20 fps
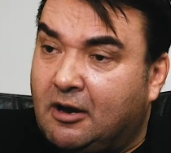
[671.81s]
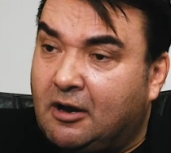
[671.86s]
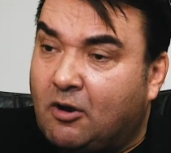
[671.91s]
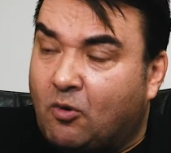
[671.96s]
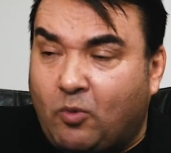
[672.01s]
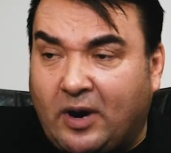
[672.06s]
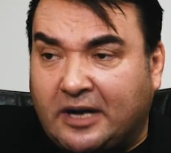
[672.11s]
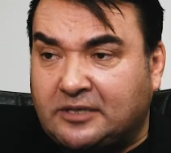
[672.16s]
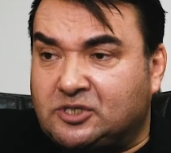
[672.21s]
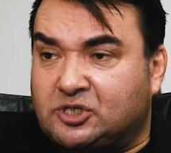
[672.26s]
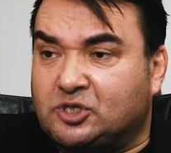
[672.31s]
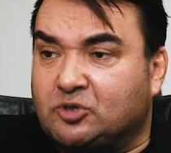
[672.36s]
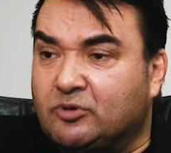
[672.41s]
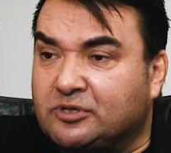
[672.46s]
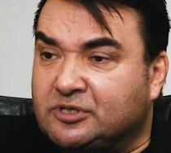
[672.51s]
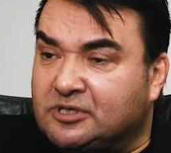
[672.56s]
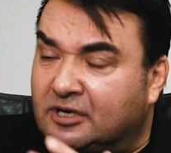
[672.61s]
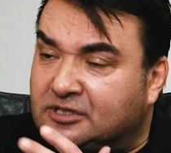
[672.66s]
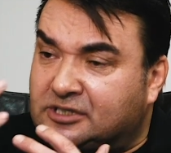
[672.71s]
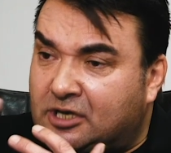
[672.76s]

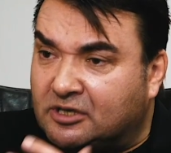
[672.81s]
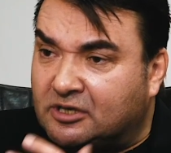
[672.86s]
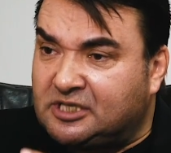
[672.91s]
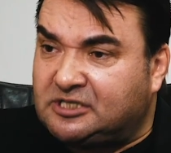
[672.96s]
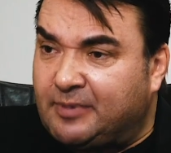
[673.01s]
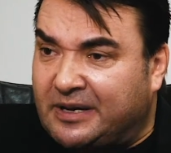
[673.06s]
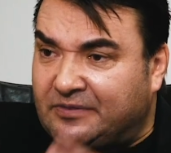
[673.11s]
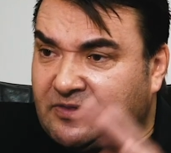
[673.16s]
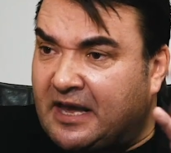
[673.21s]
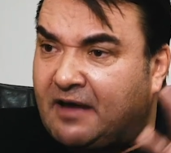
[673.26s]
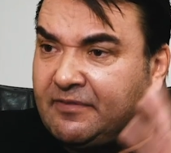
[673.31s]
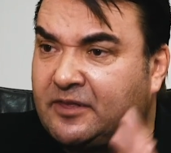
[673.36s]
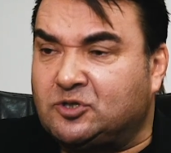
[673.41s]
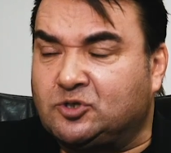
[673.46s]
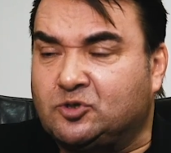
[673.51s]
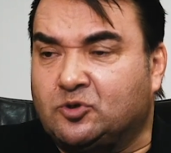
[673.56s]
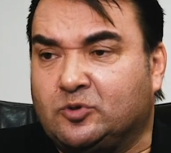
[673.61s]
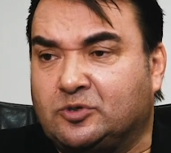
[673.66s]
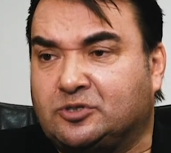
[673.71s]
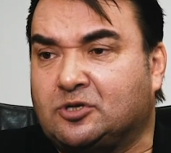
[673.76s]
Tell us about the other
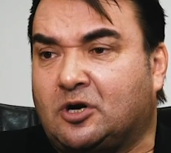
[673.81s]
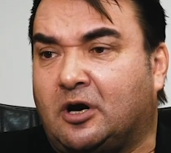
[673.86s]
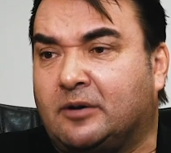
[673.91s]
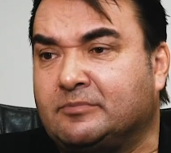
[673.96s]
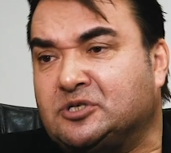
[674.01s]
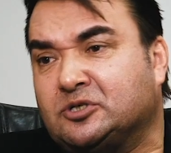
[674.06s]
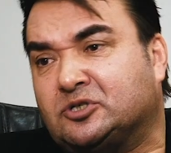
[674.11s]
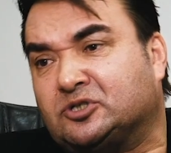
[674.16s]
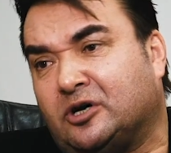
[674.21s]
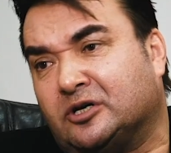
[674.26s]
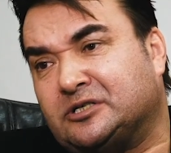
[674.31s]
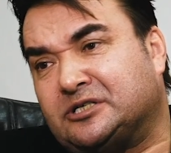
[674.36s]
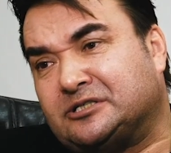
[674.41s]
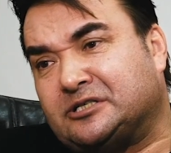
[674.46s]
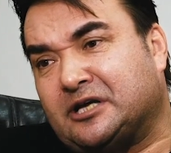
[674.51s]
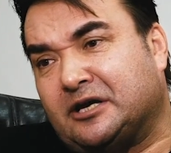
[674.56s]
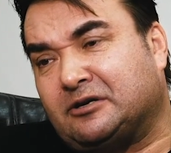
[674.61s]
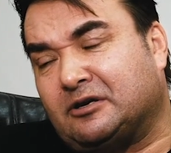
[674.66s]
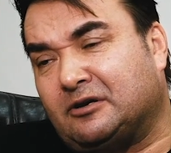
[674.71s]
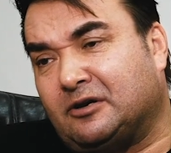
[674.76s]
2 times you tried to
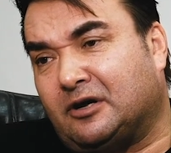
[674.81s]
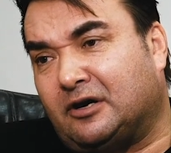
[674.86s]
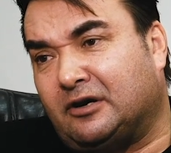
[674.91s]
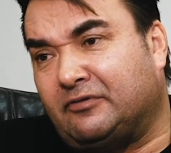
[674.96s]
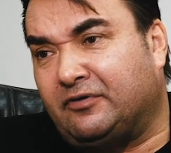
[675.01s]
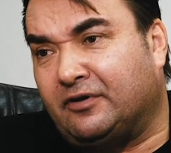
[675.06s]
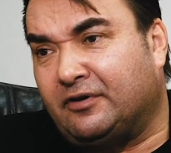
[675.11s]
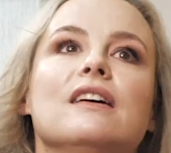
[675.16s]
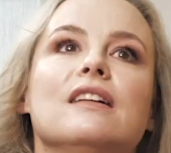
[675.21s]
take your life.